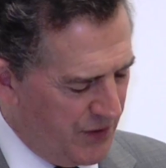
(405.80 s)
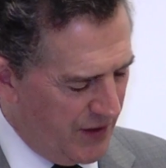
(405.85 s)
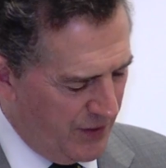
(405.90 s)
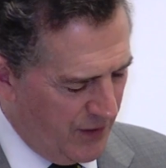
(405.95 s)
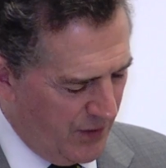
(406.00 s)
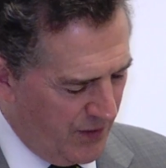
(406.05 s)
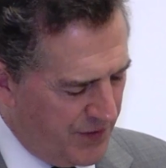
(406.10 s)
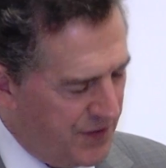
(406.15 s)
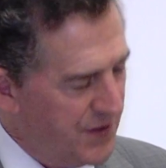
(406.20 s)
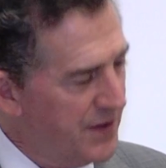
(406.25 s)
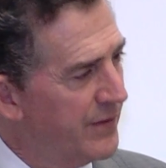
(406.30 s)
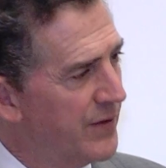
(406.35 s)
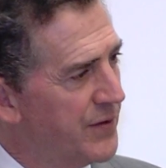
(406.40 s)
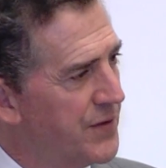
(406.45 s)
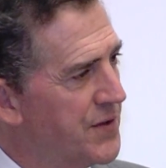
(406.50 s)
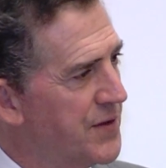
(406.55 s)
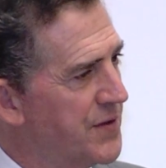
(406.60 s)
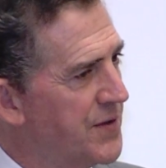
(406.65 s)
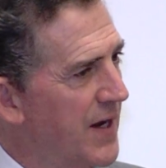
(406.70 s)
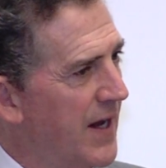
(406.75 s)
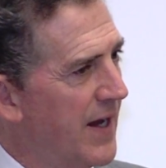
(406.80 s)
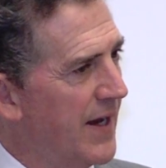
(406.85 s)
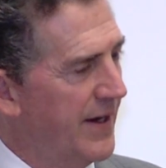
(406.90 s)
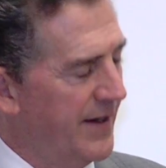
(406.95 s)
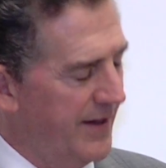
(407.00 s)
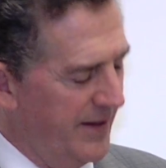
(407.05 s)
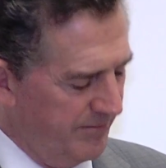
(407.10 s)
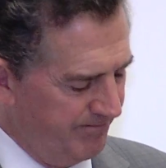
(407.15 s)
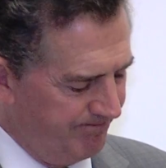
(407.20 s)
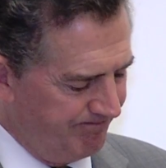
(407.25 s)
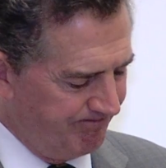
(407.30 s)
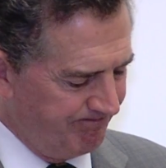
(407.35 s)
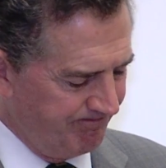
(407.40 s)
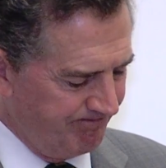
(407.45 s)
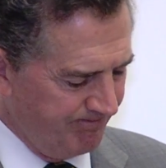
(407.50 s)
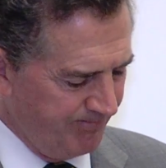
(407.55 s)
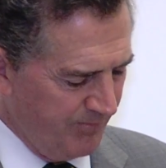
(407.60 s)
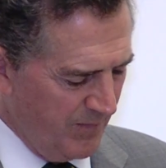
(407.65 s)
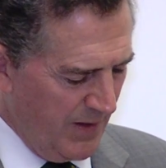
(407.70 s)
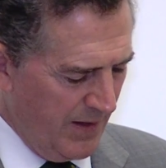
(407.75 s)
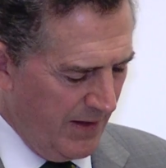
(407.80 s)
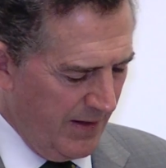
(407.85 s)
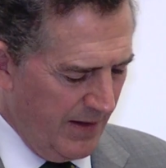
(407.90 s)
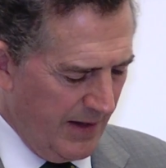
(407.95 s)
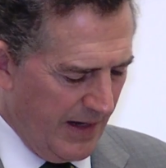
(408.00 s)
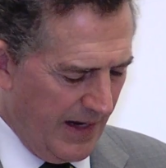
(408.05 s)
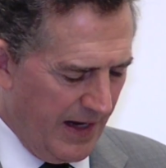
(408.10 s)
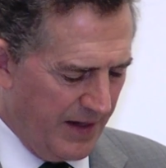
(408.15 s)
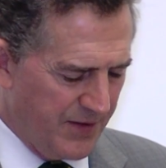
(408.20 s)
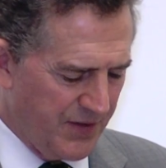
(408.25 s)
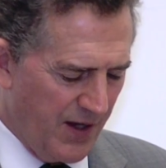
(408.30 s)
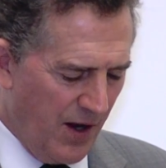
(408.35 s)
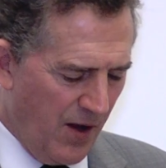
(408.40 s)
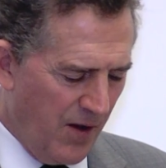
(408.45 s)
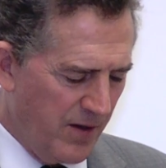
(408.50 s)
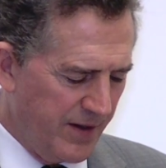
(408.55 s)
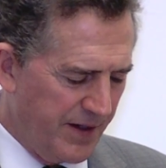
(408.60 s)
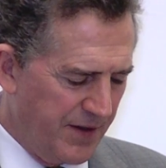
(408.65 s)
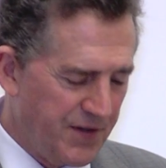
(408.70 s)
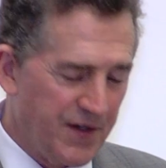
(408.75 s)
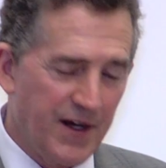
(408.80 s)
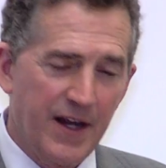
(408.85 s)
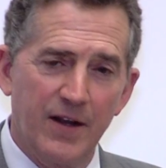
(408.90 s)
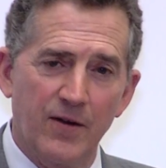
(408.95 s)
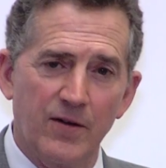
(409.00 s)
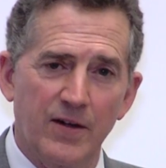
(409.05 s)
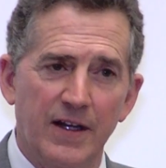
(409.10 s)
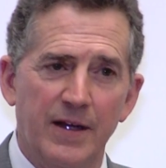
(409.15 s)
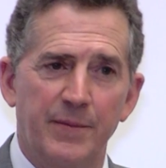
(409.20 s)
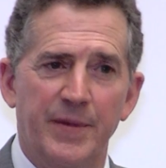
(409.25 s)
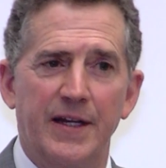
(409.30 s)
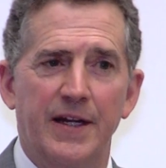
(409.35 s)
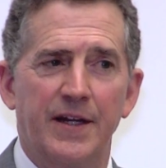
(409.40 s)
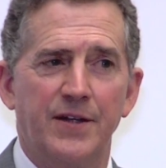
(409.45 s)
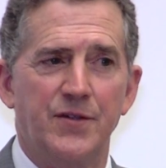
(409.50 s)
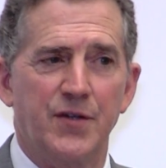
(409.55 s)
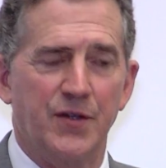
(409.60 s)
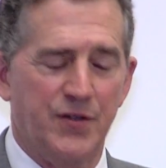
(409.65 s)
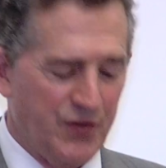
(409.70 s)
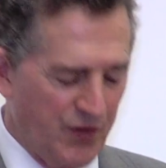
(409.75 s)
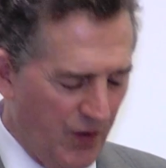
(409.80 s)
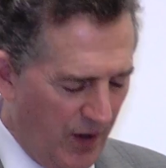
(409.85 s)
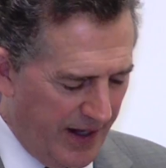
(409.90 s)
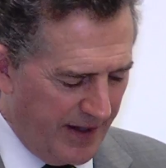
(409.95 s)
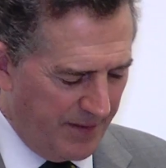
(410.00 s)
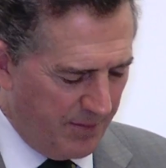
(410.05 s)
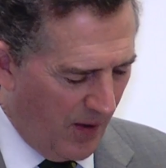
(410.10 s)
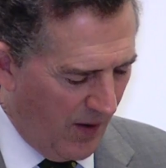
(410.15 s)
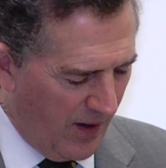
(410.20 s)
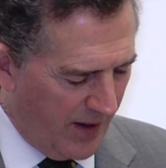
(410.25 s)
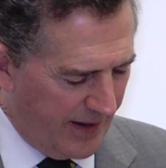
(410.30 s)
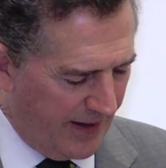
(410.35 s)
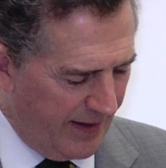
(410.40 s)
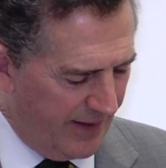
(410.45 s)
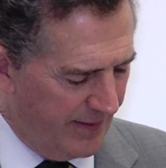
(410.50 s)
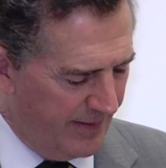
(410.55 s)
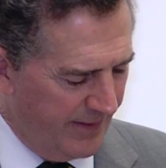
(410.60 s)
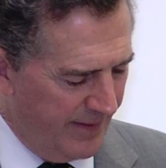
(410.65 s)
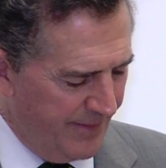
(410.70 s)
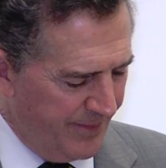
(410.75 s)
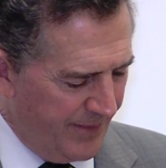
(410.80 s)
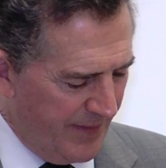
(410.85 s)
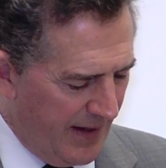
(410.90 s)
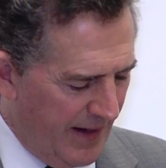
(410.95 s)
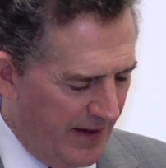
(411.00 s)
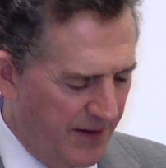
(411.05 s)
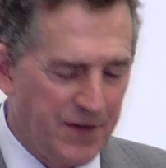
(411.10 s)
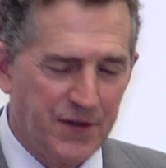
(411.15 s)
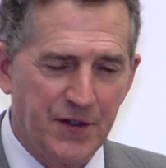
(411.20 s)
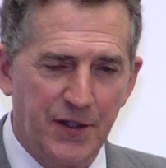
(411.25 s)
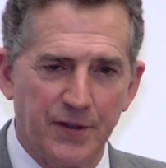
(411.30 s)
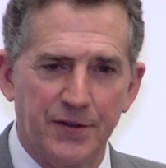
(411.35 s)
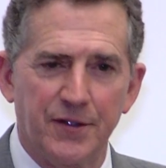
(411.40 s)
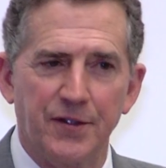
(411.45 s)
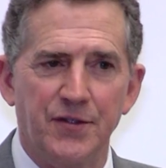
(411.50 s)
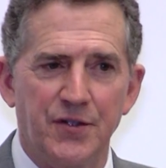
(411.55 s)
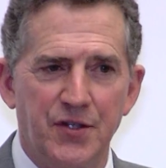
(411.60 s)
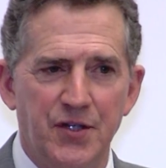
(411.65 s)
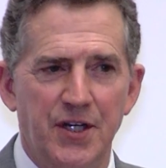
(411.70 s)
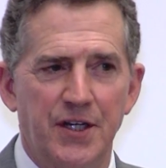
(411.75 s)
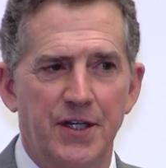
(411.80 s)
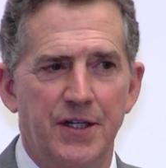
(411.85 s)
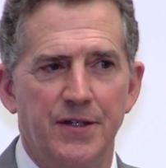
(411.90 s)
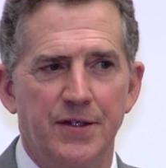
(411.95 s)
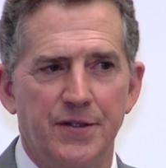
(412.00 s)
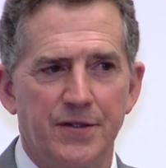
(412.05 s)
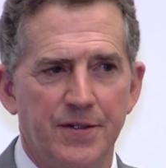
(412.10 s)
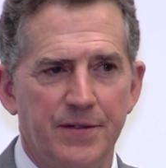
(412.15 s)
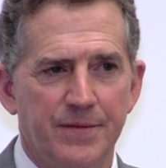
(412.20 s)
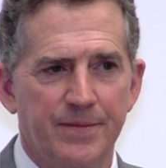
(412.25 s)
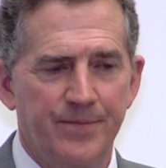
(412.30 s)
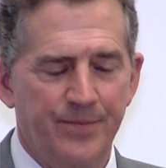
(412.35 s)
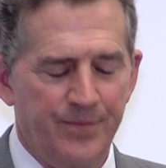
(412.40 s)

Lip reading: in your civil society as long as they are limited to trademarking a Stilton cheese.